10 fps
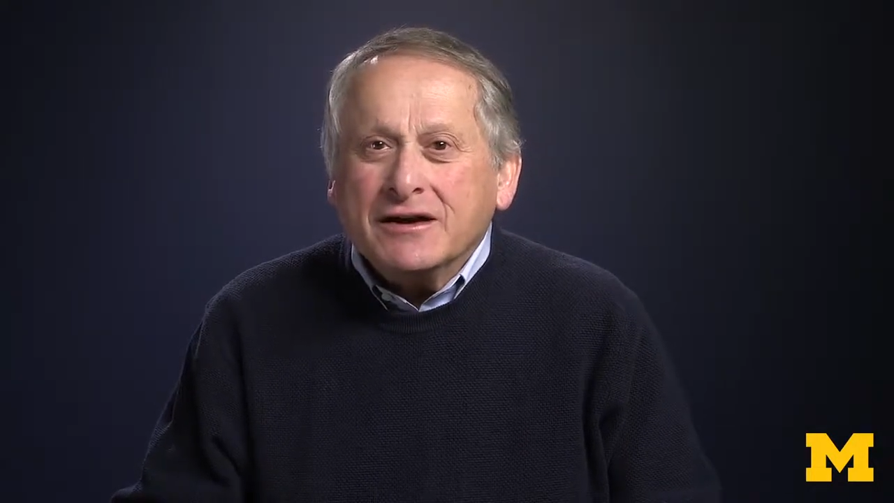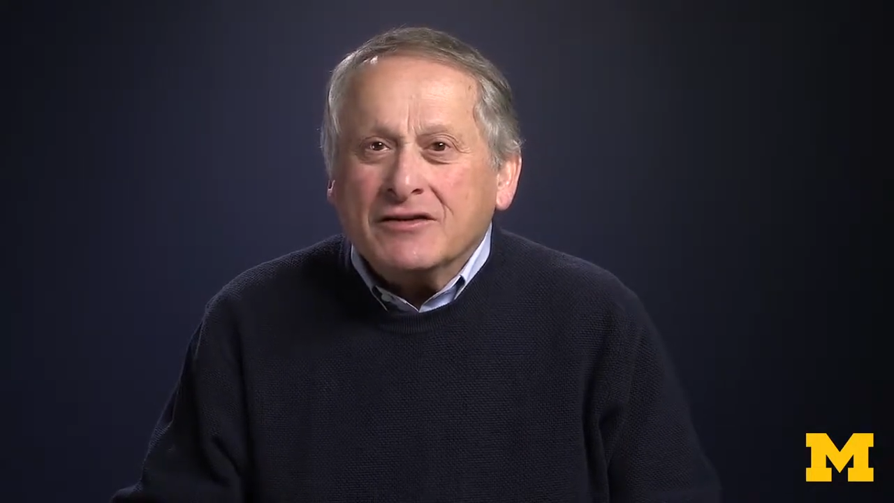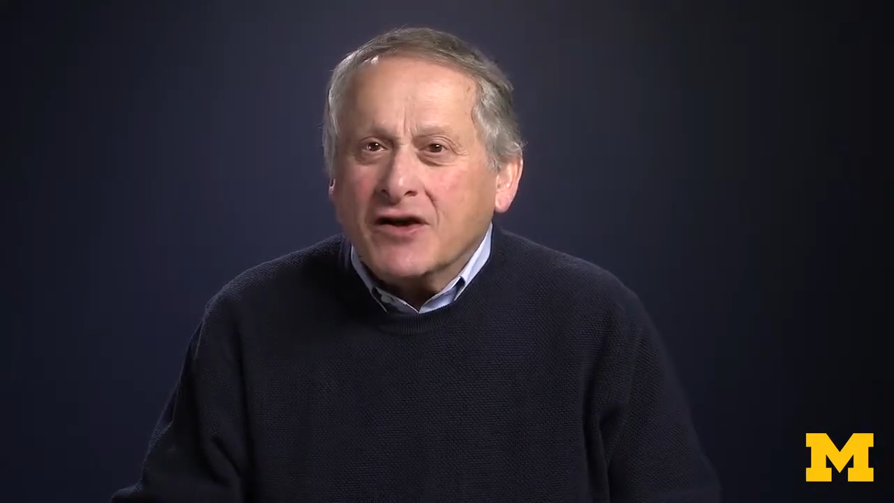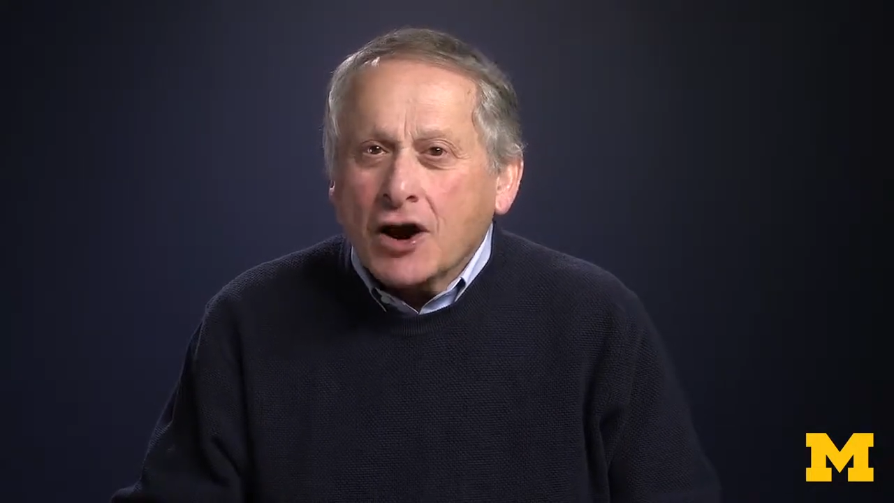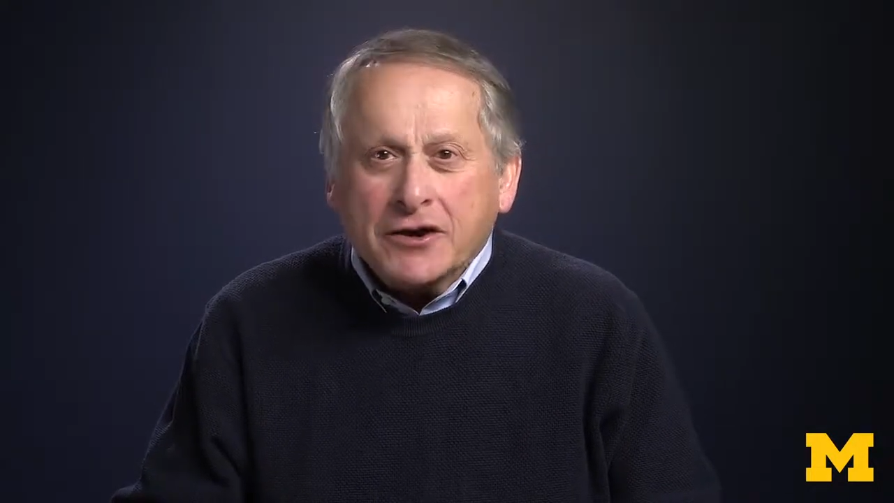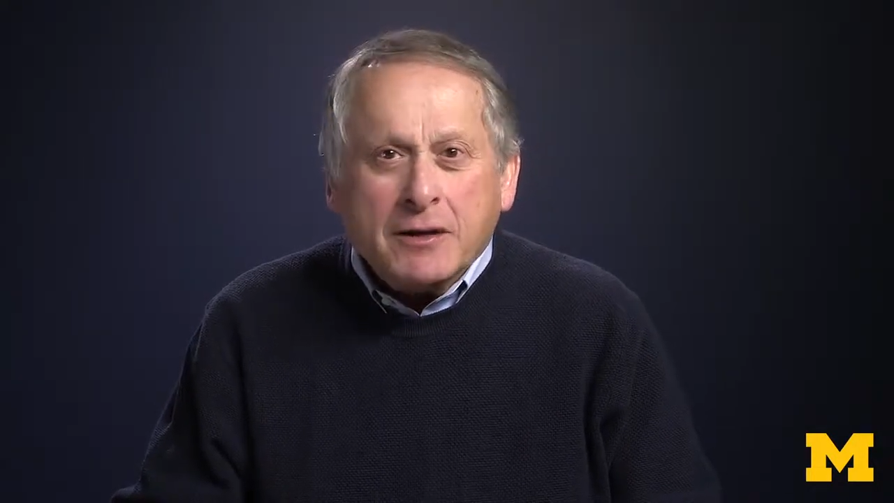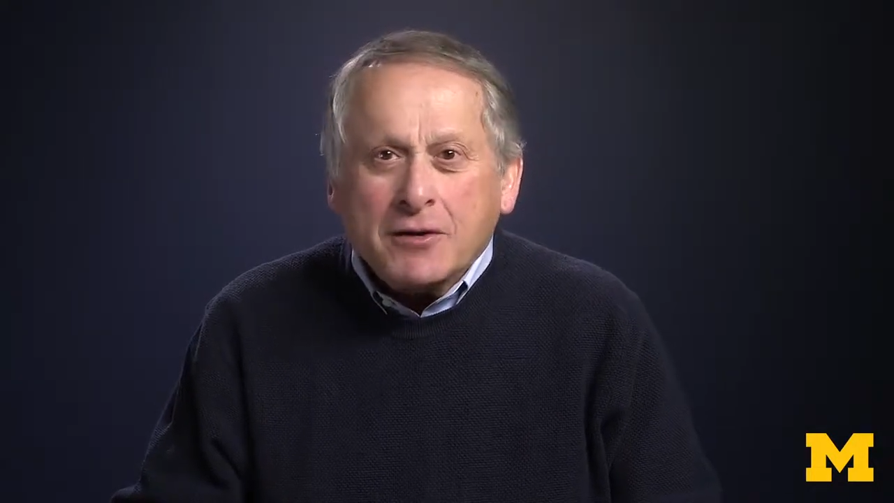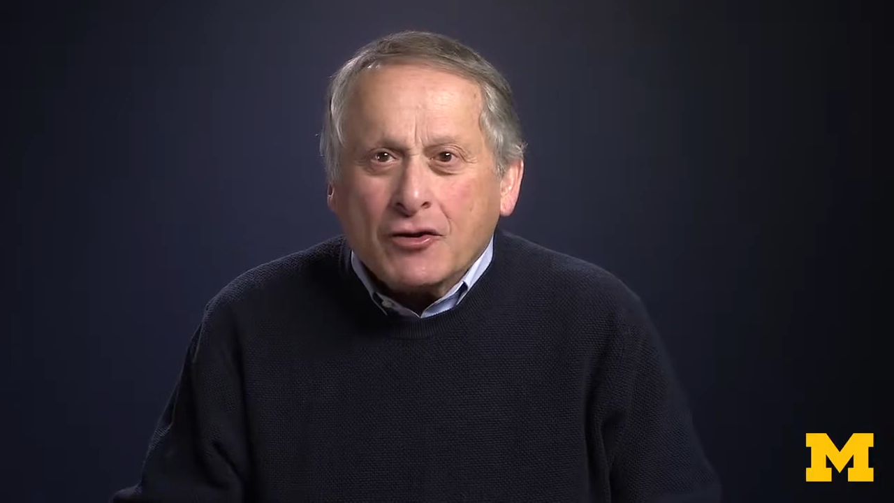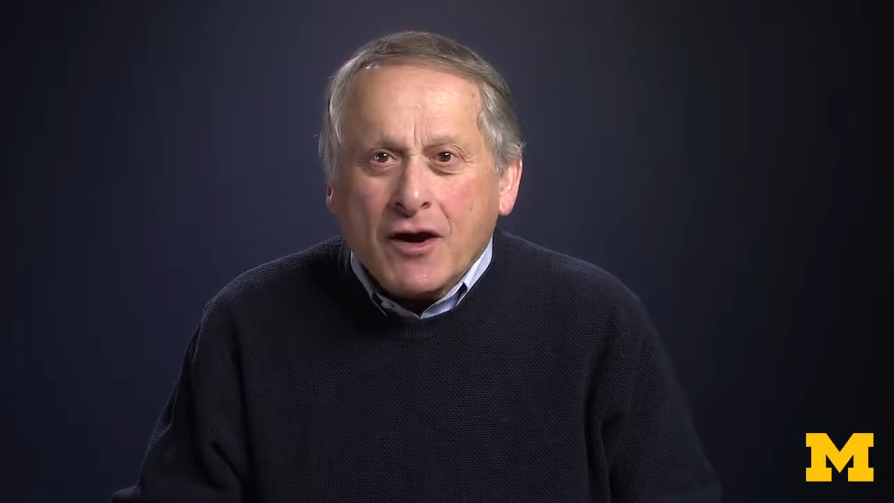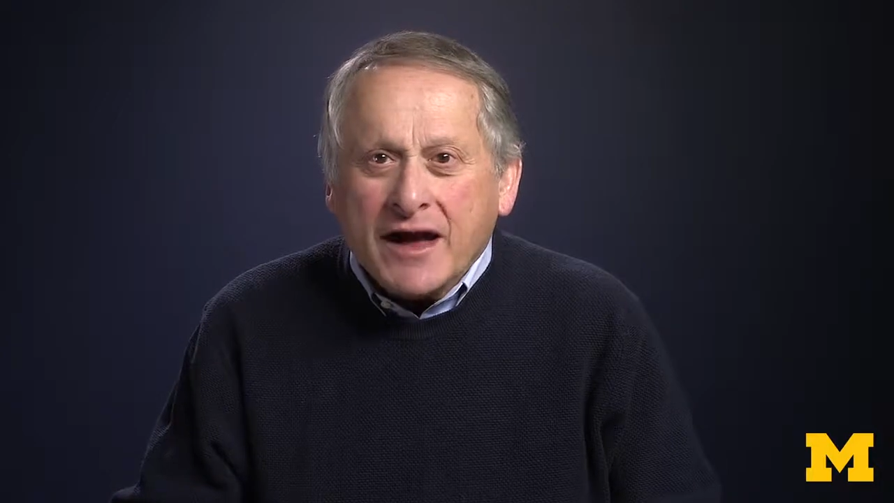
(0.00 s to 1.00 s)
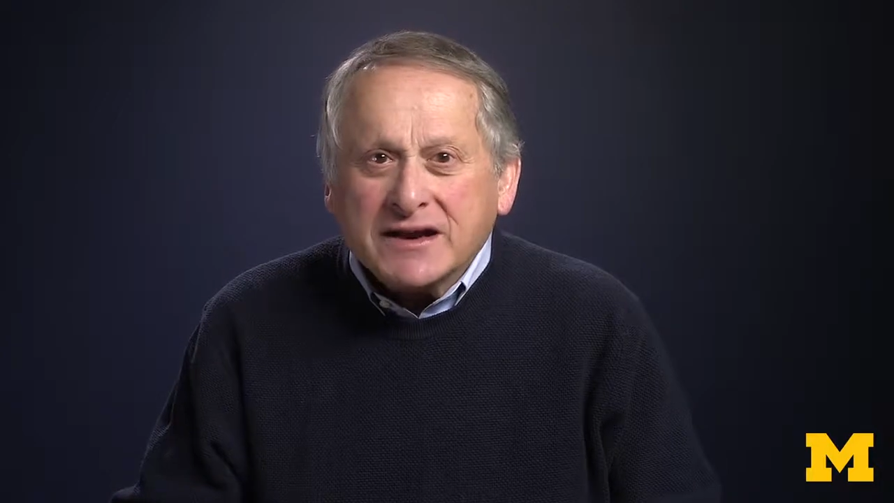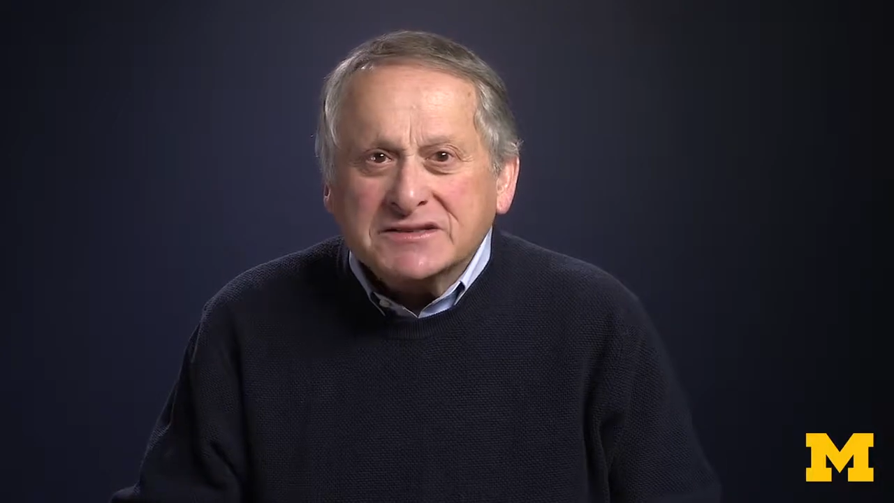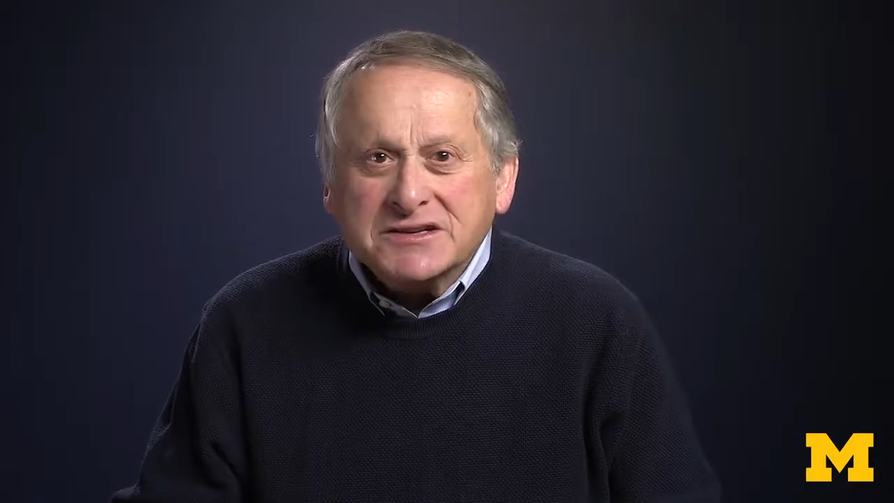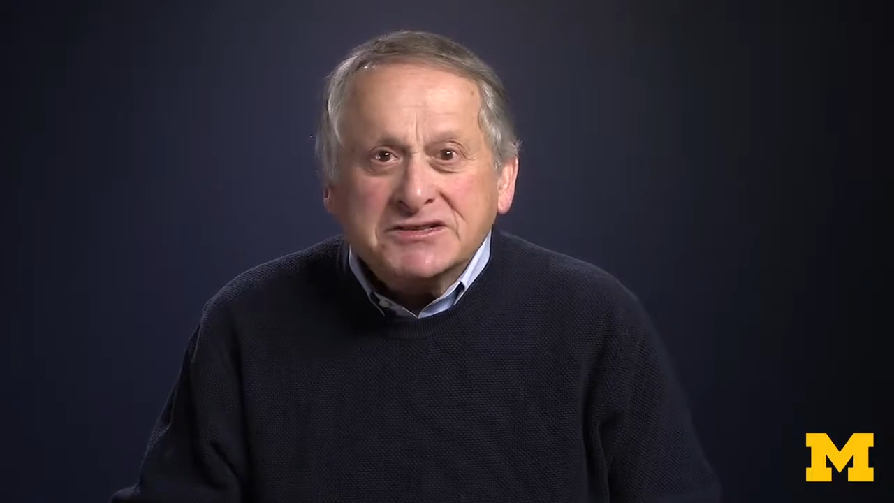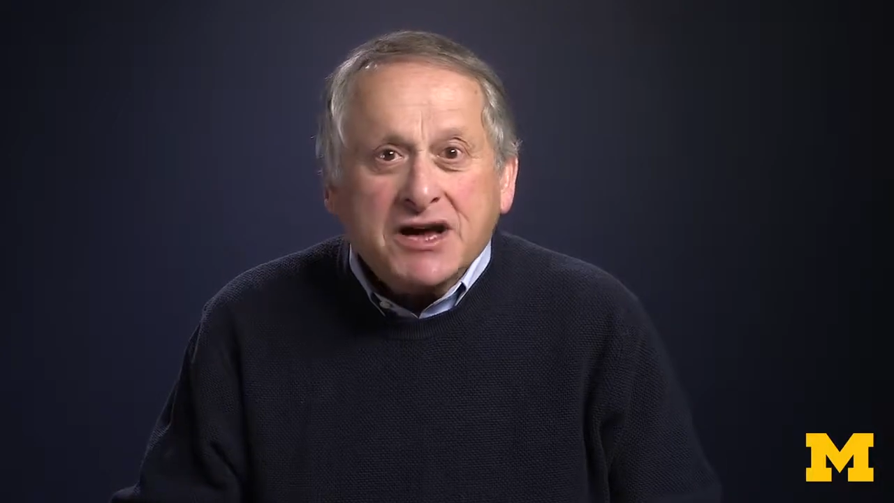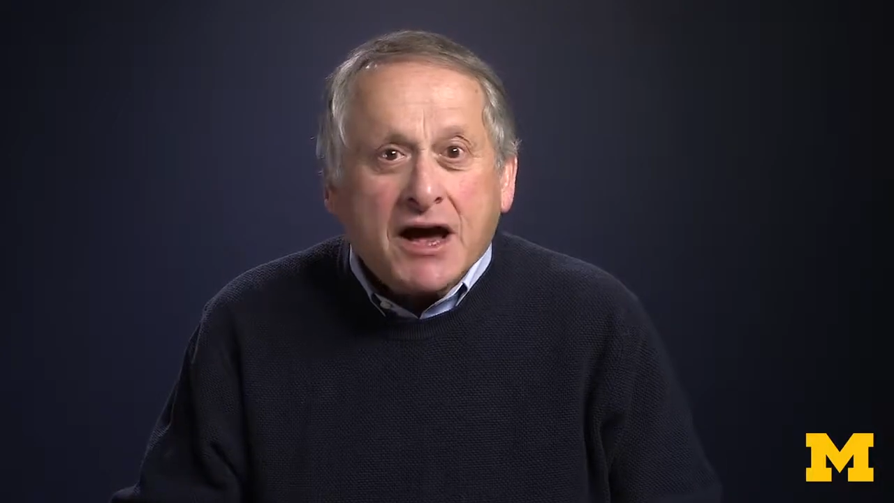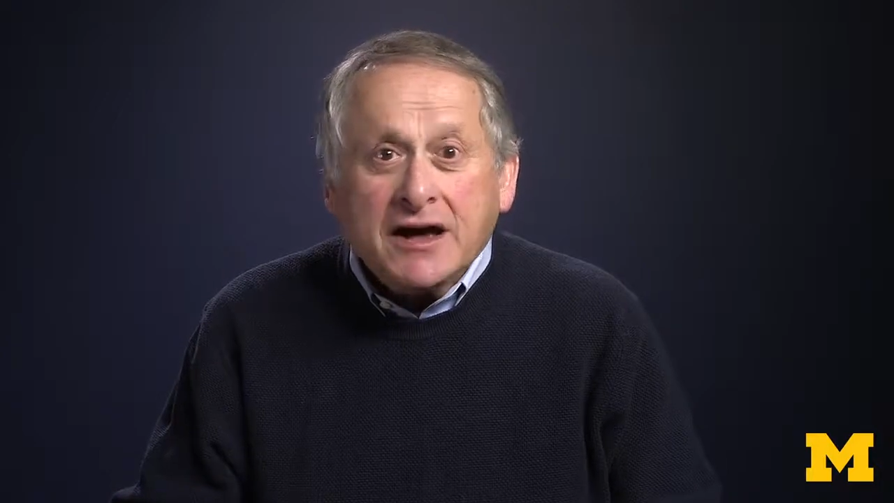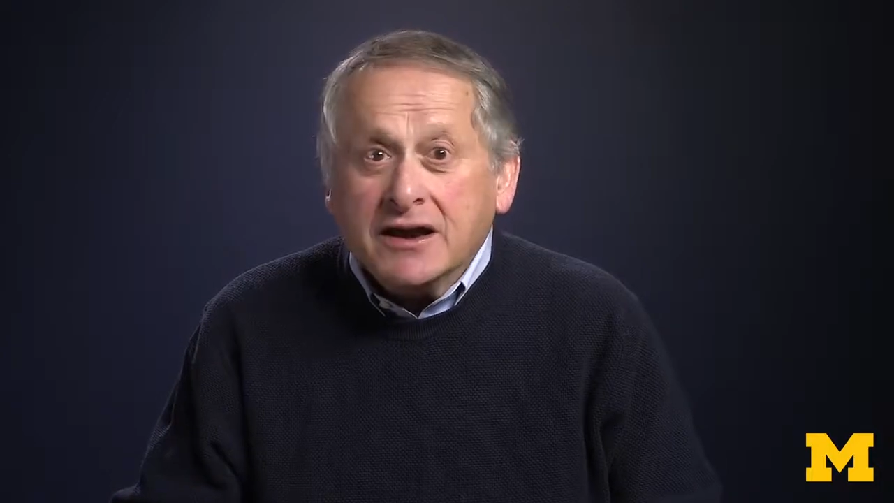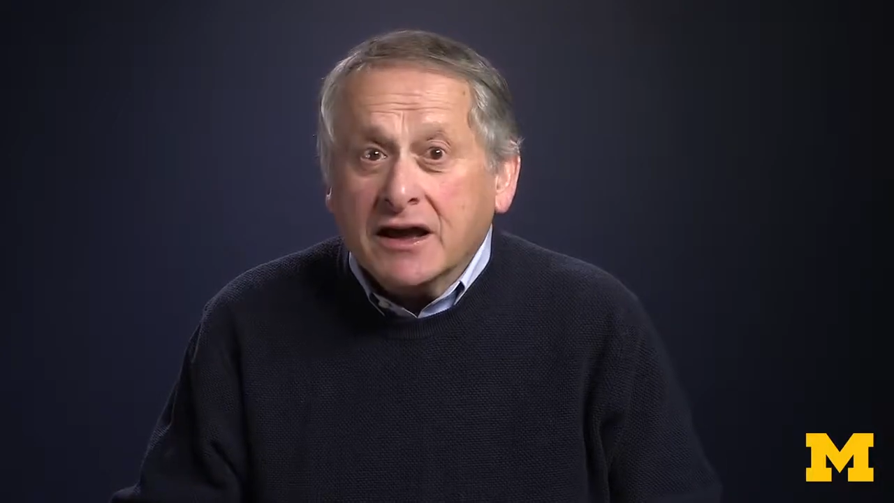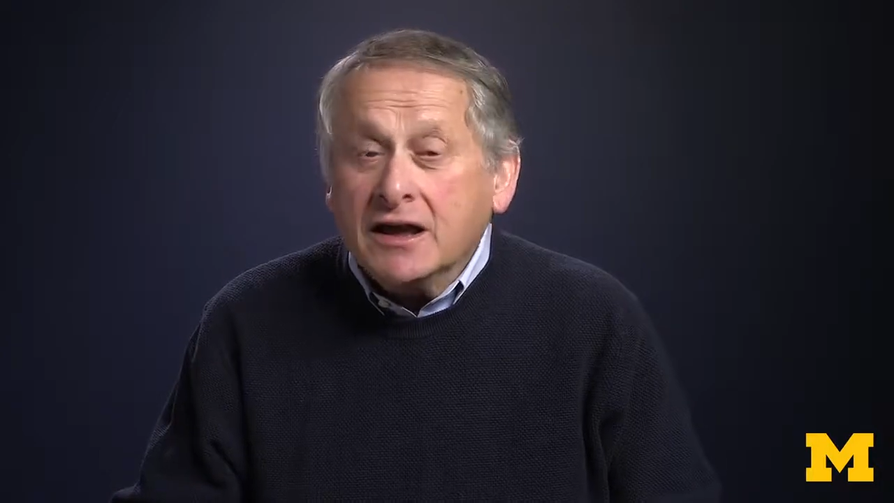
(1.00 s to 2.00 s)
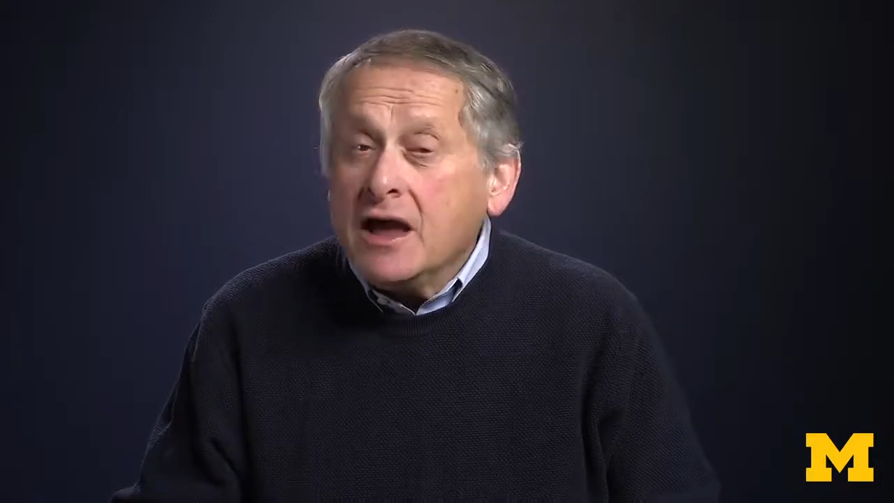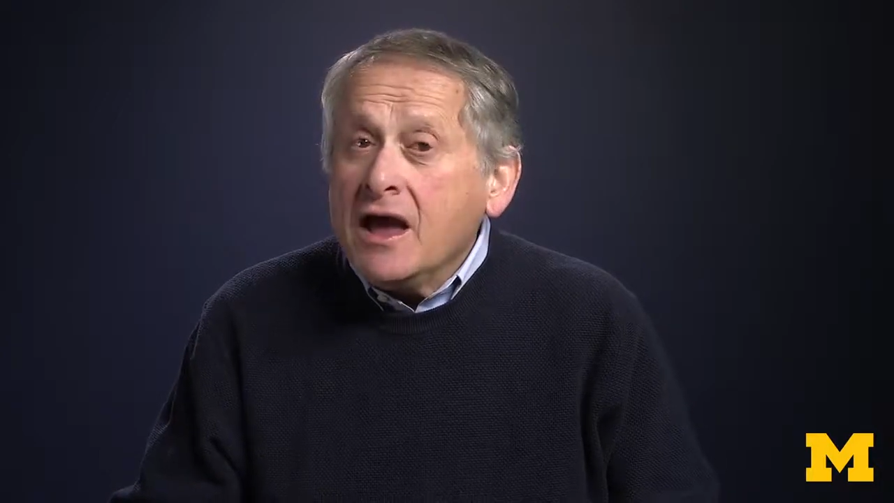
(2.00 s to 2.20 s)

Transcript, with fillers: of our democratic society